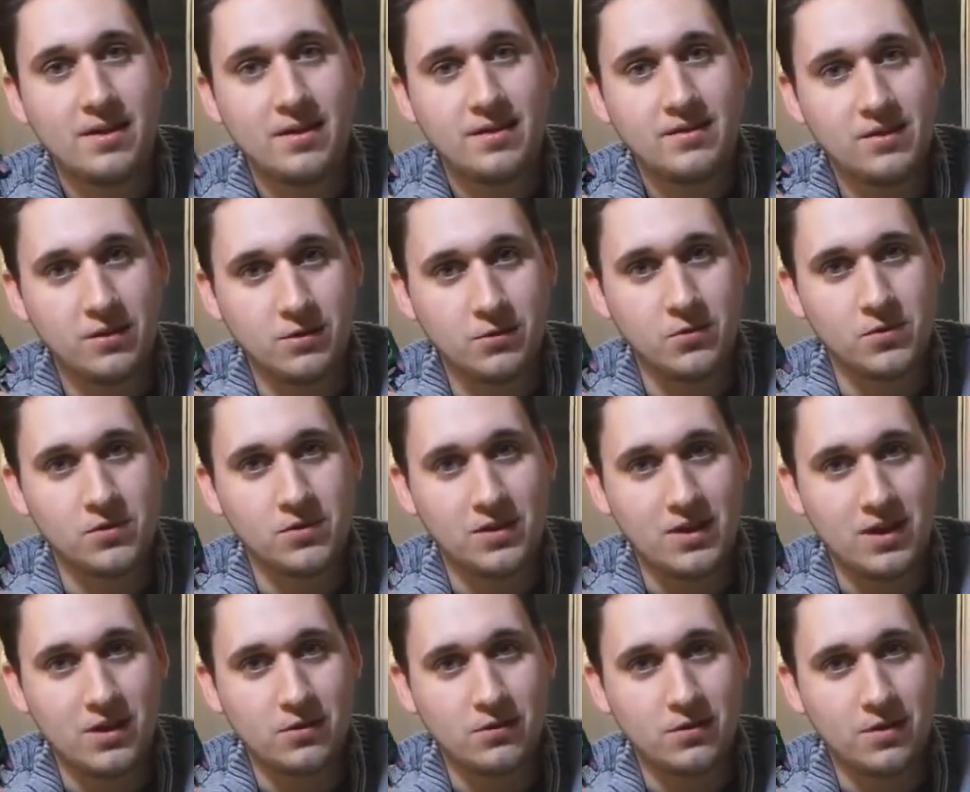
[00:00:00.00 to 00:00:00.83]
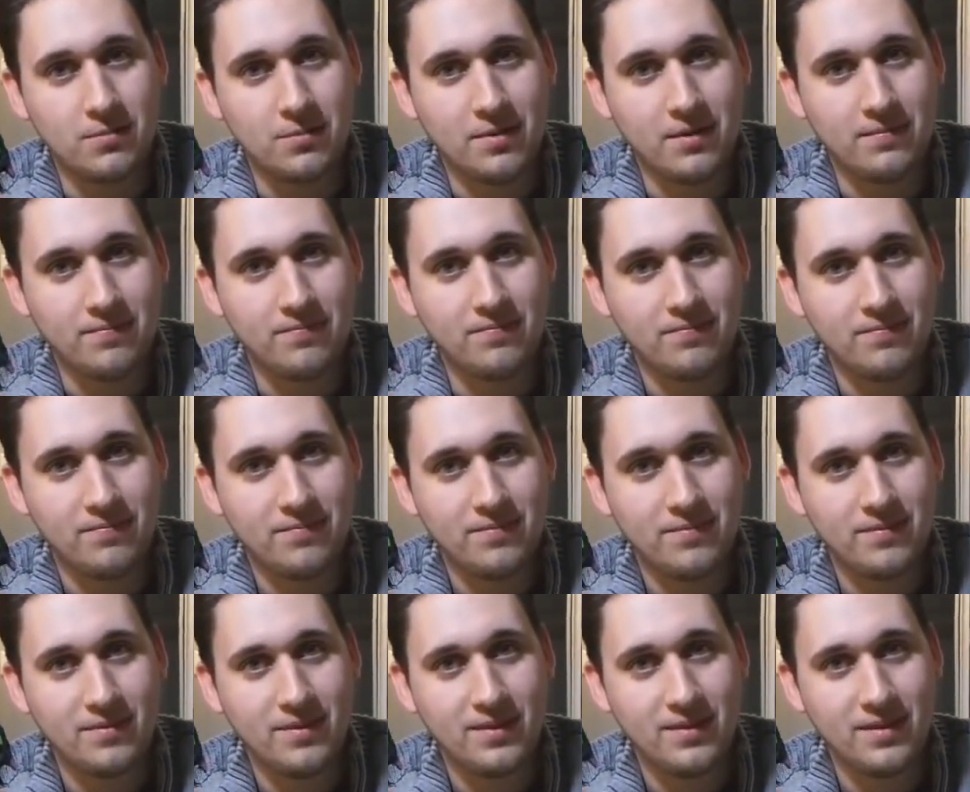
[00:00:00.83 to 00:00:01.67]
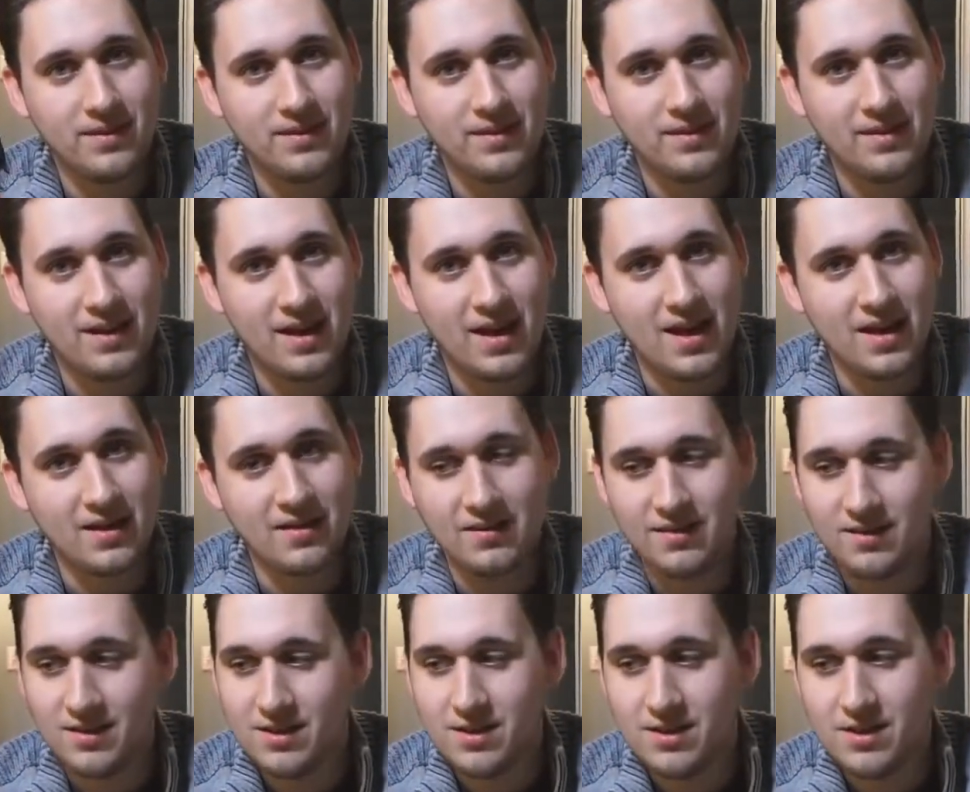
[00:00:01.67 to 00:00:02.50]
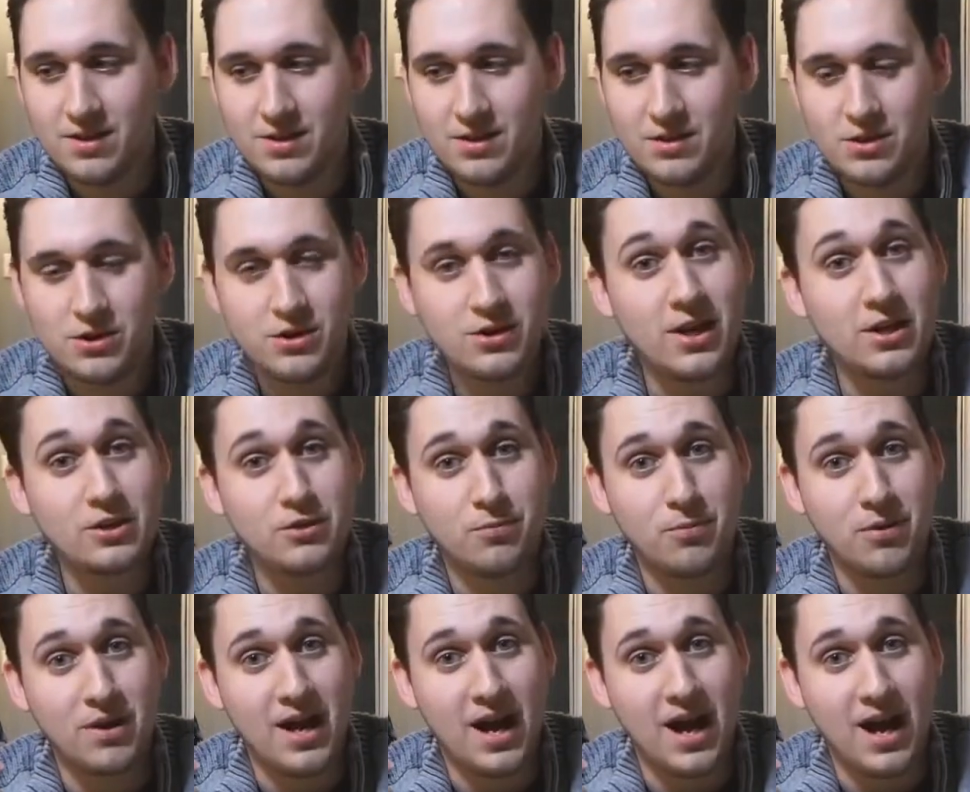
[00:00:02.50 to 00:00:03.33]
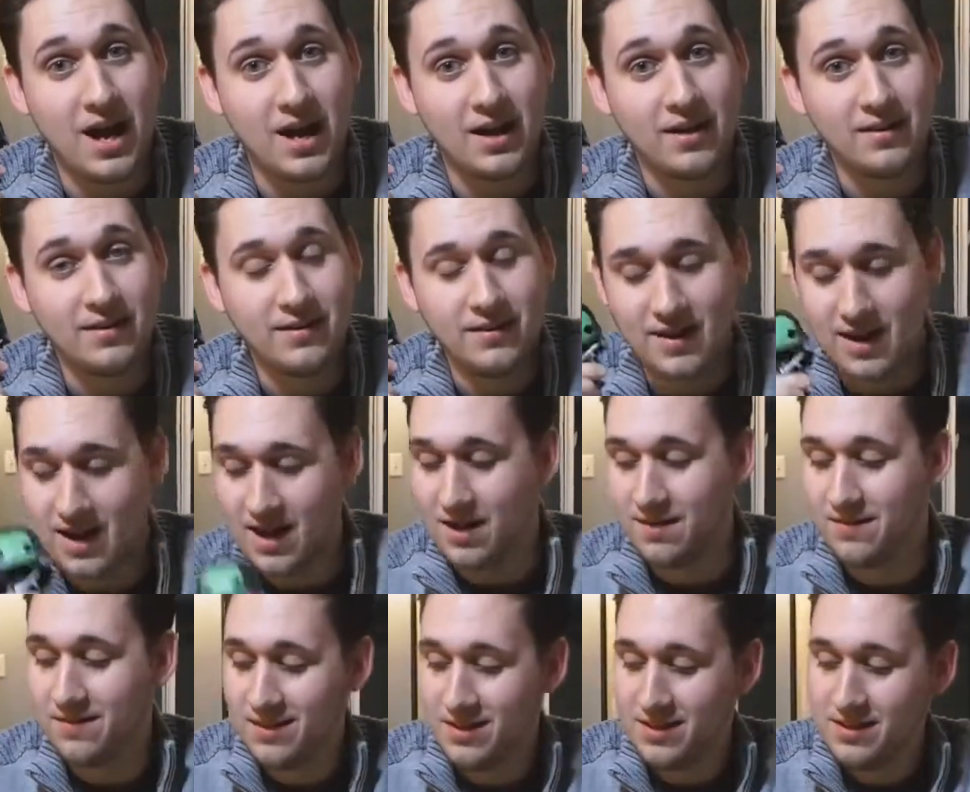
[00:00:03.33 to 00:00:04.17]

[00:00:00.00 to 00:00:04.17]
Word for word: Starts with Z or something. Oh, the green girl that yeah. the one green girl that She's I do. hot. Yeah.